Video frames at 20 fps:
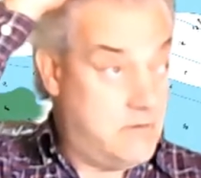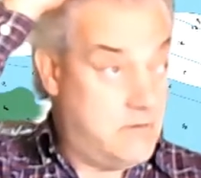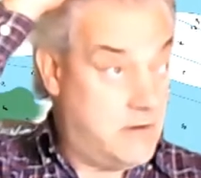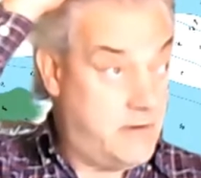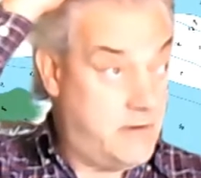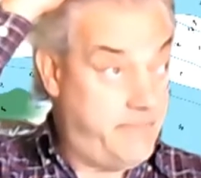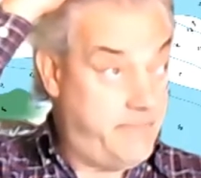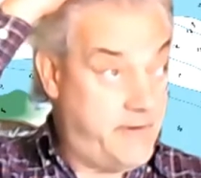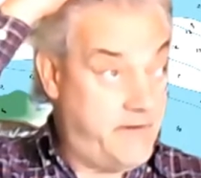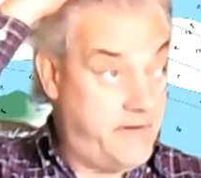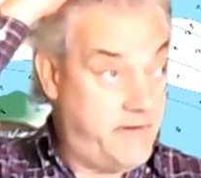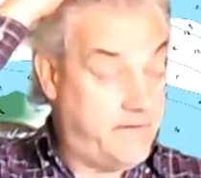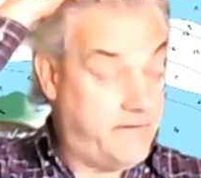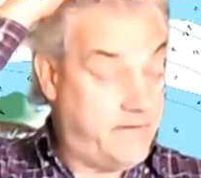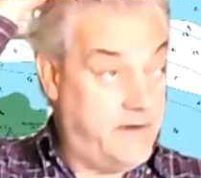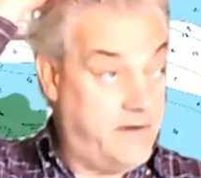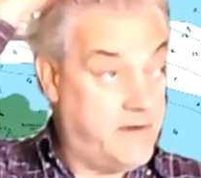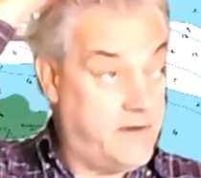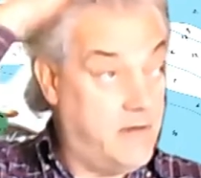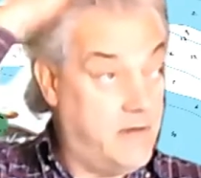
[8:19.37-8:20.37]
I
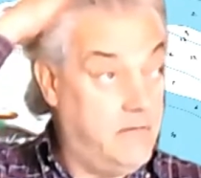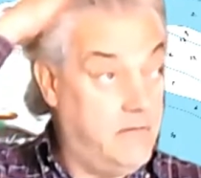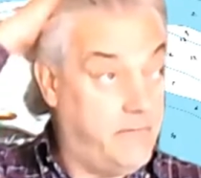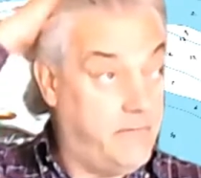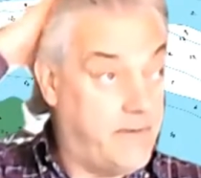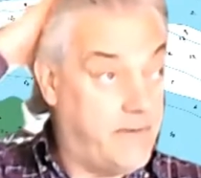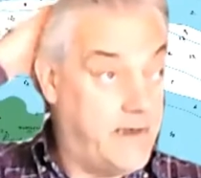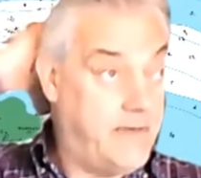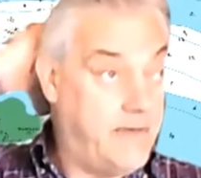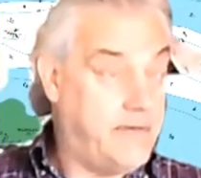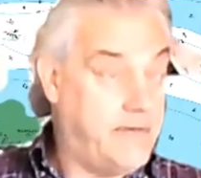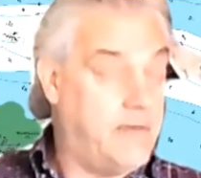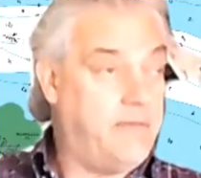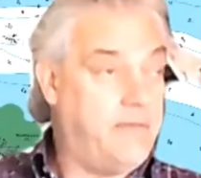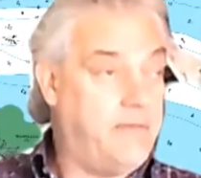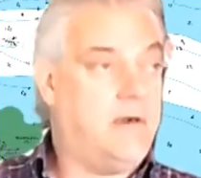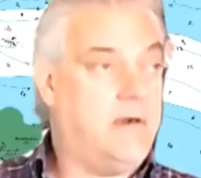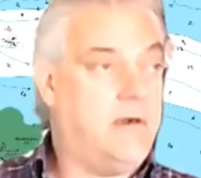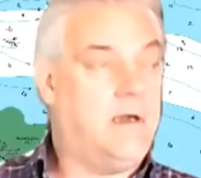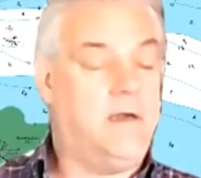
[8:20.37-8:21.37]
personally don't favour
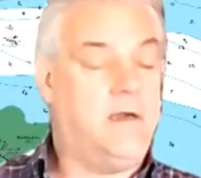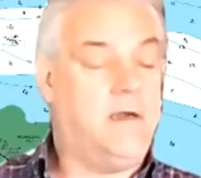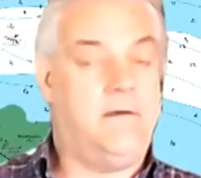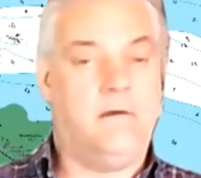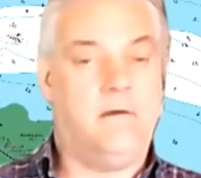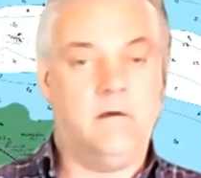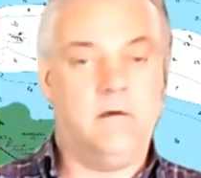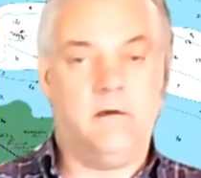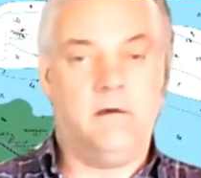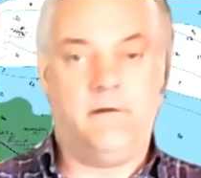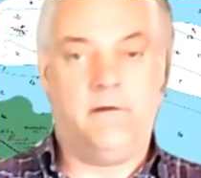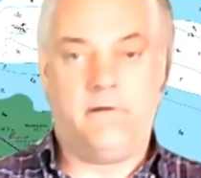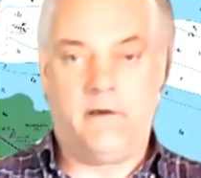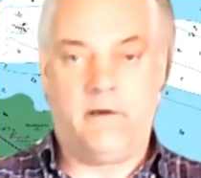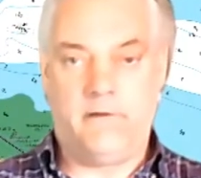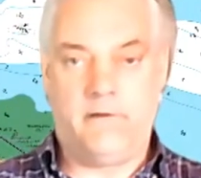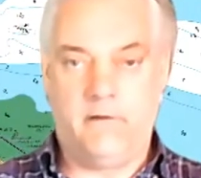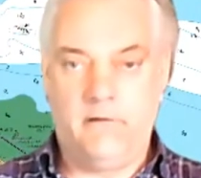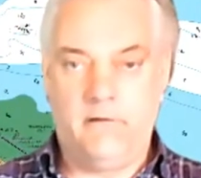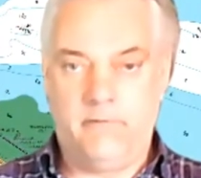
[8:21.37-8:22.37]
very late at night
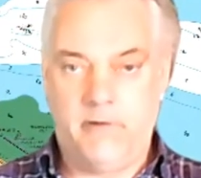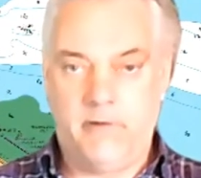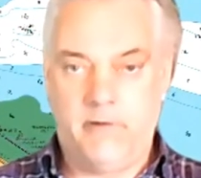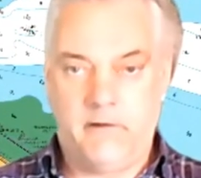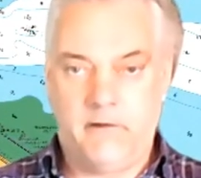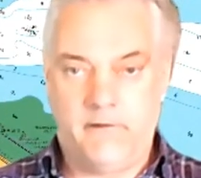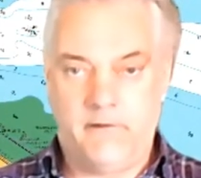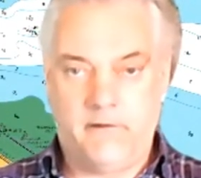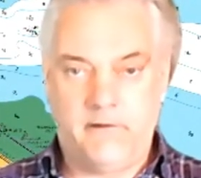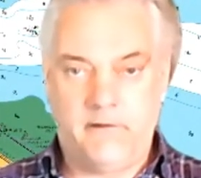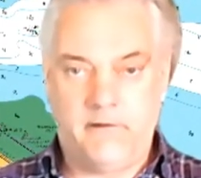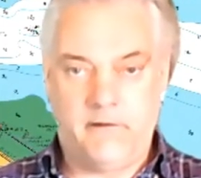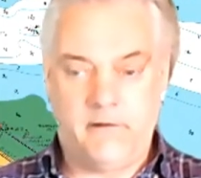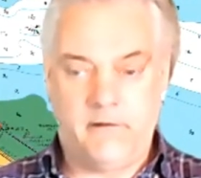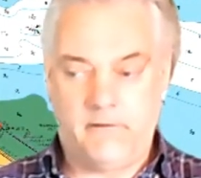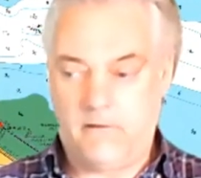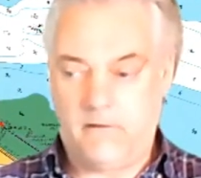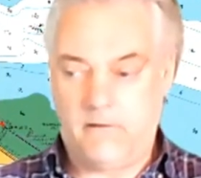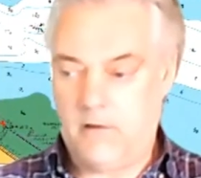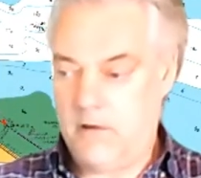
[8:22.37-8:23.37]
sessions because it
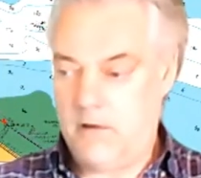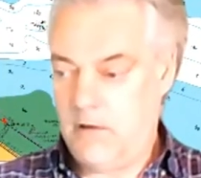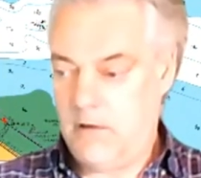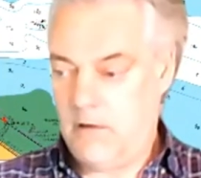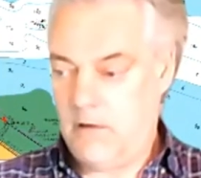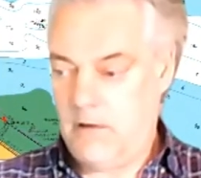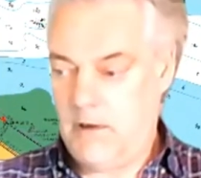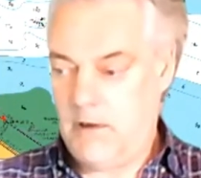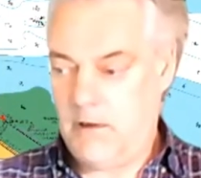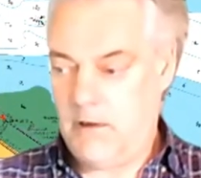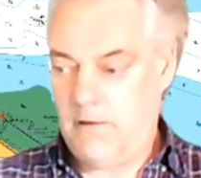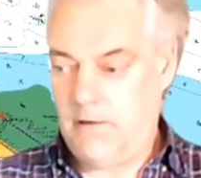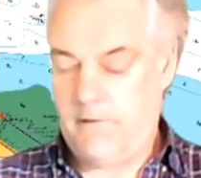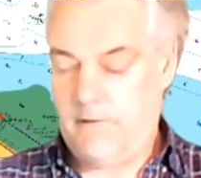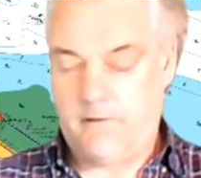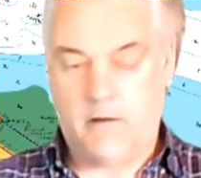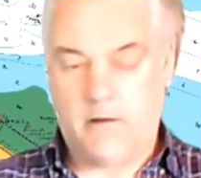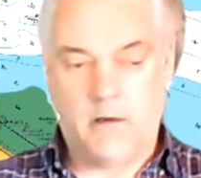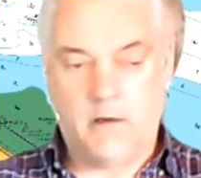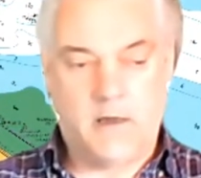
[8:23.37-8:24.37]
just, the
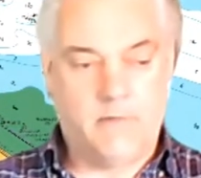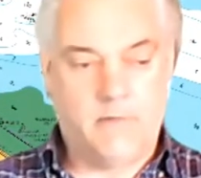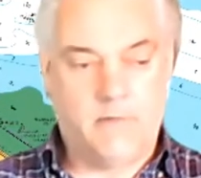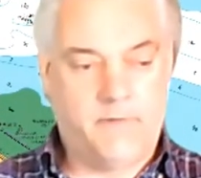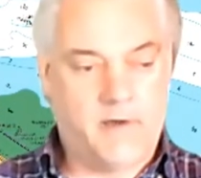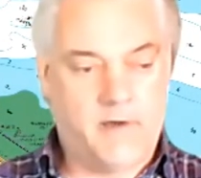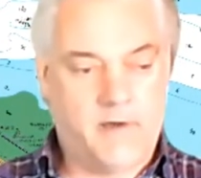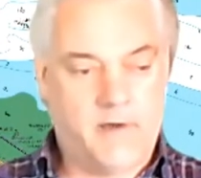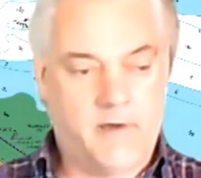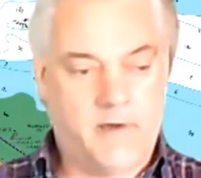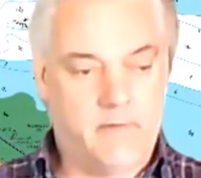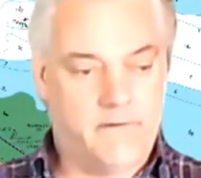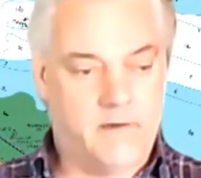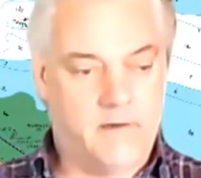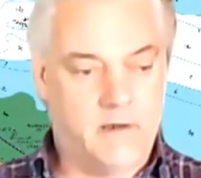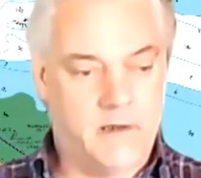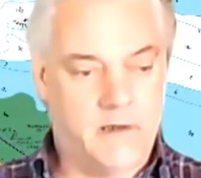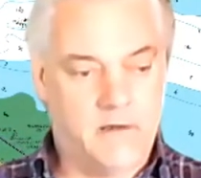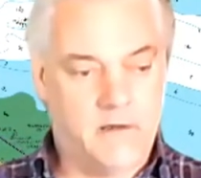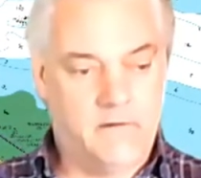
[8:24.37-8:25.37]
sun comes up, the
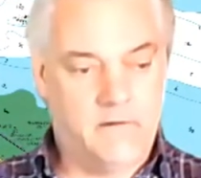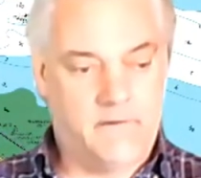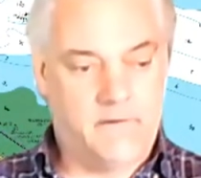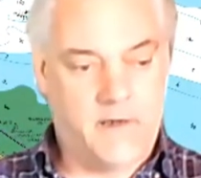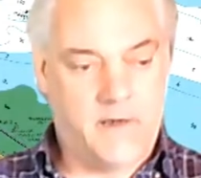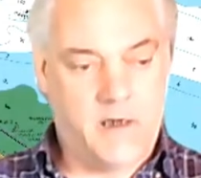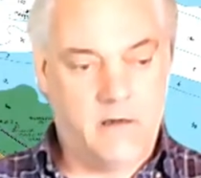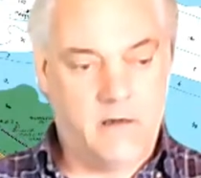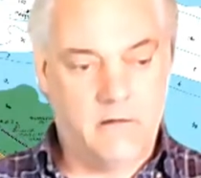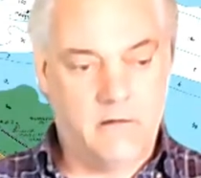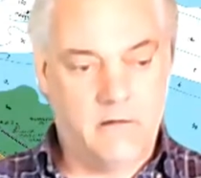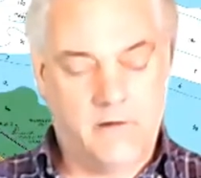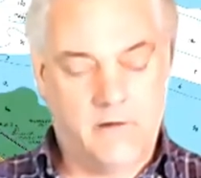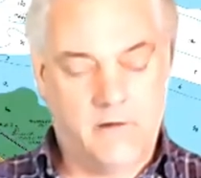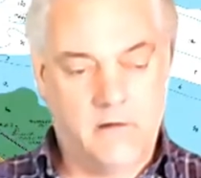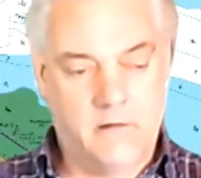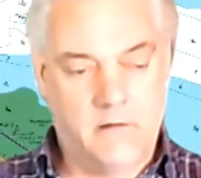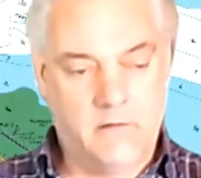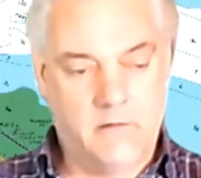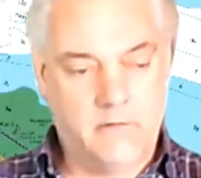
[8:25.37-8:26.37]
sun goes down.
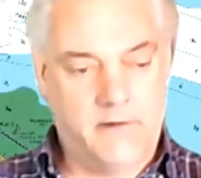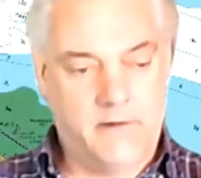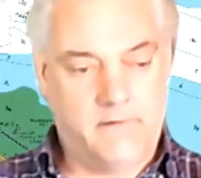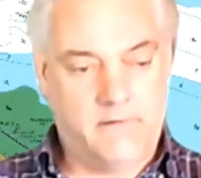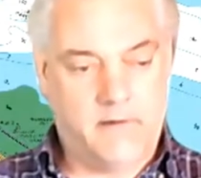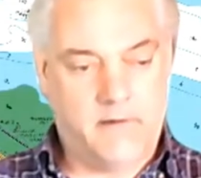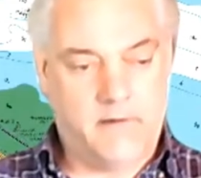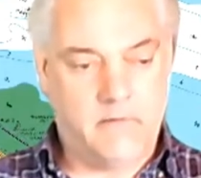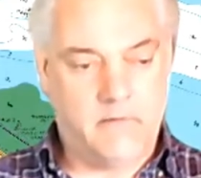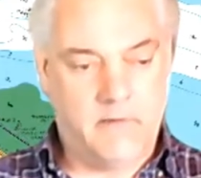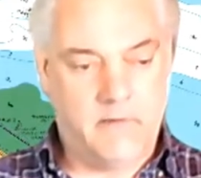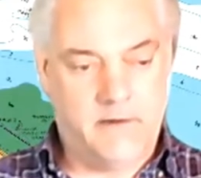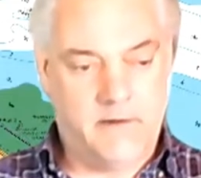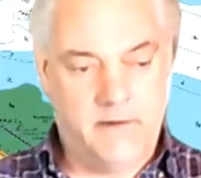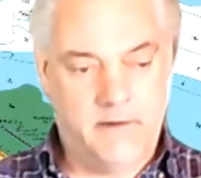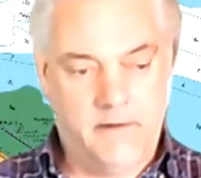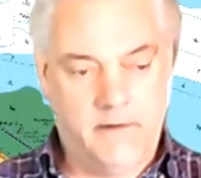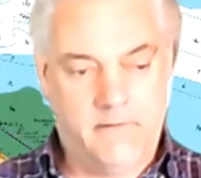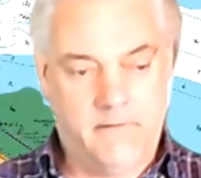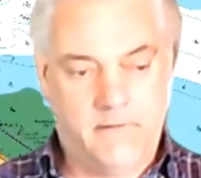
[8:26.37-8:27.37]
So I'd always recommend
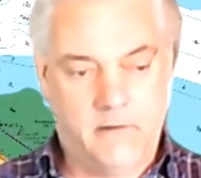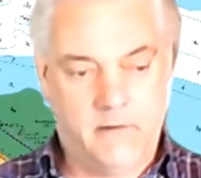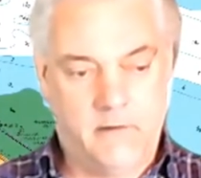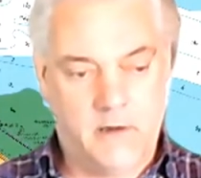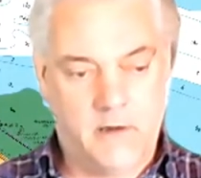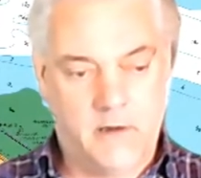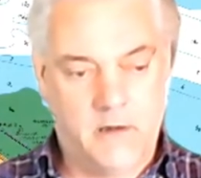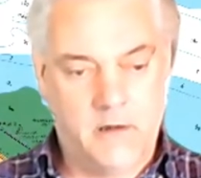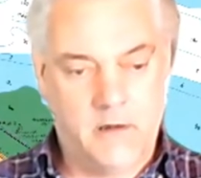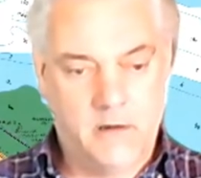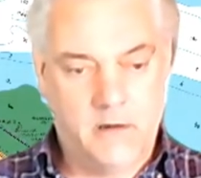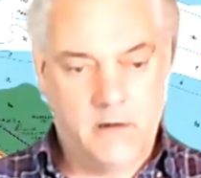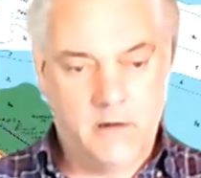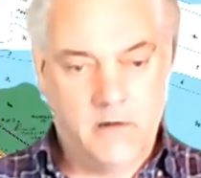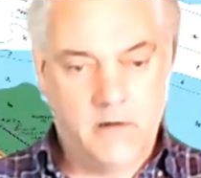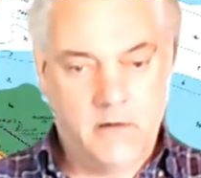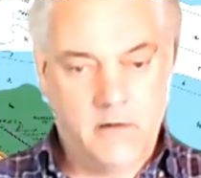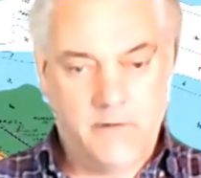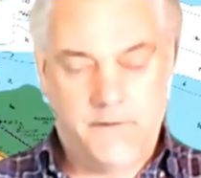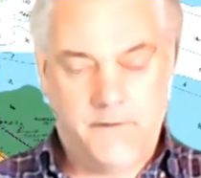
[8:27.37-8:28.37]
that you try and
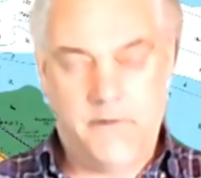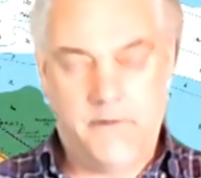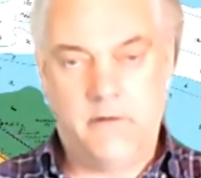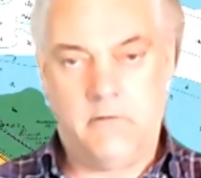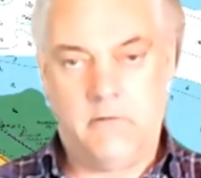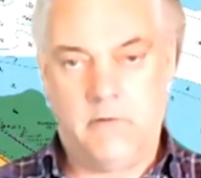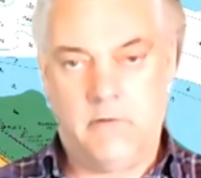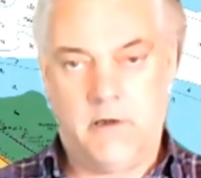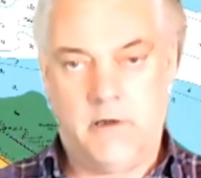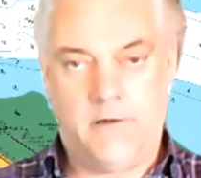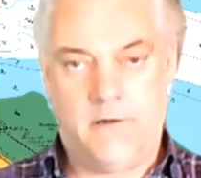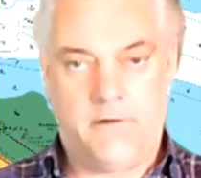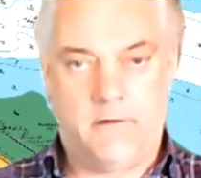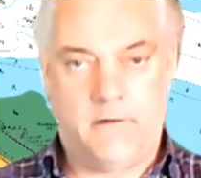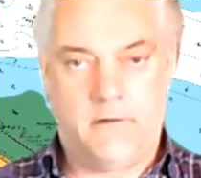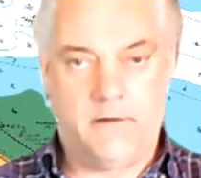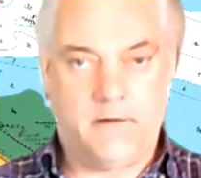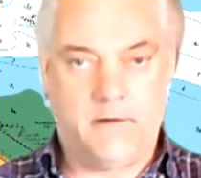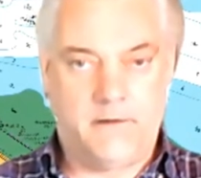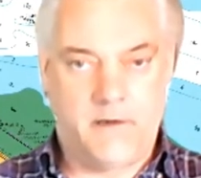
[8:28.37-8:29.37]
do your work
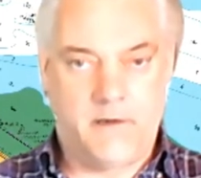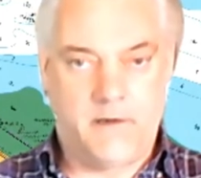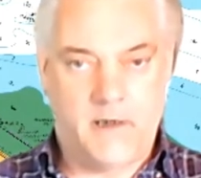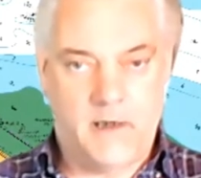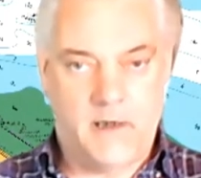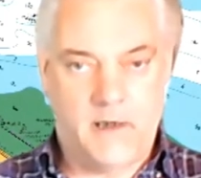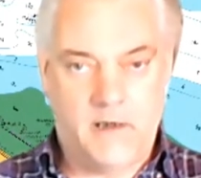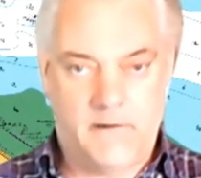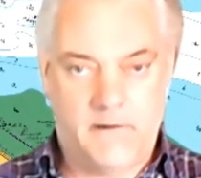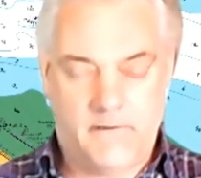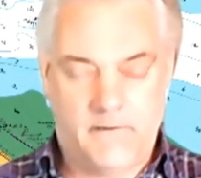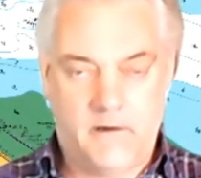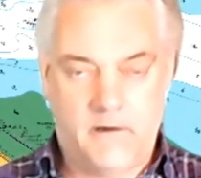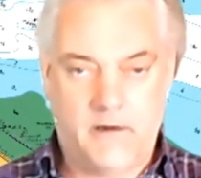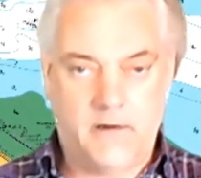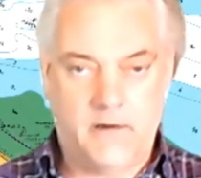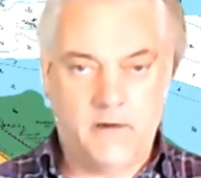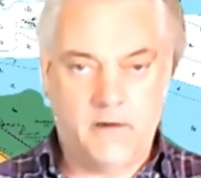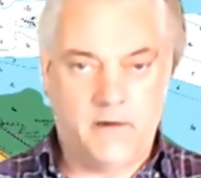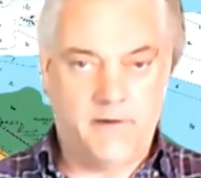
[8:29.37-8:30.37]
during the day. It's like
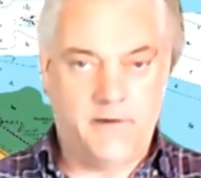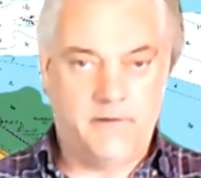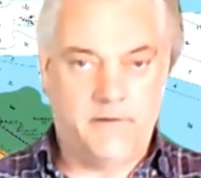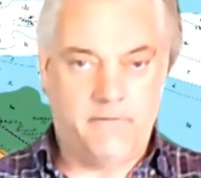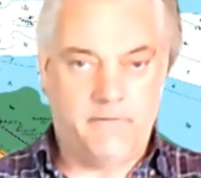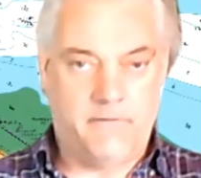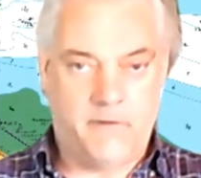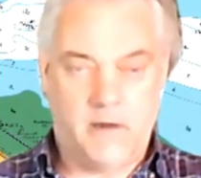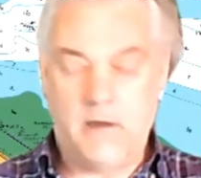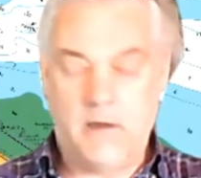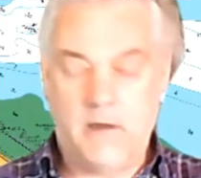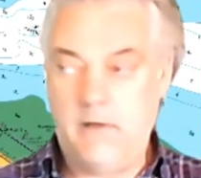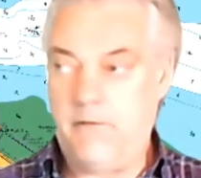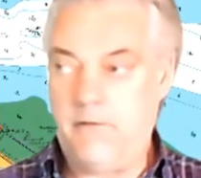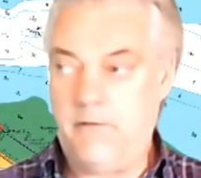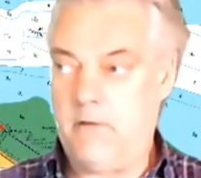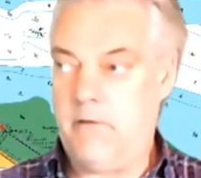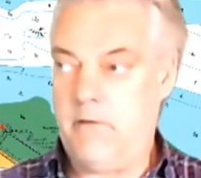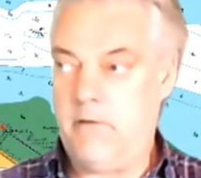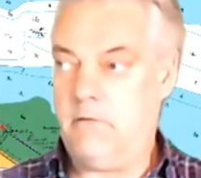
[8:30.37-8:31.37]
a 9 to 5.
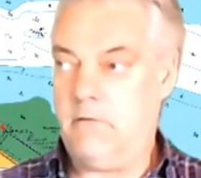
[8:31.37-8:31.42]
I mean,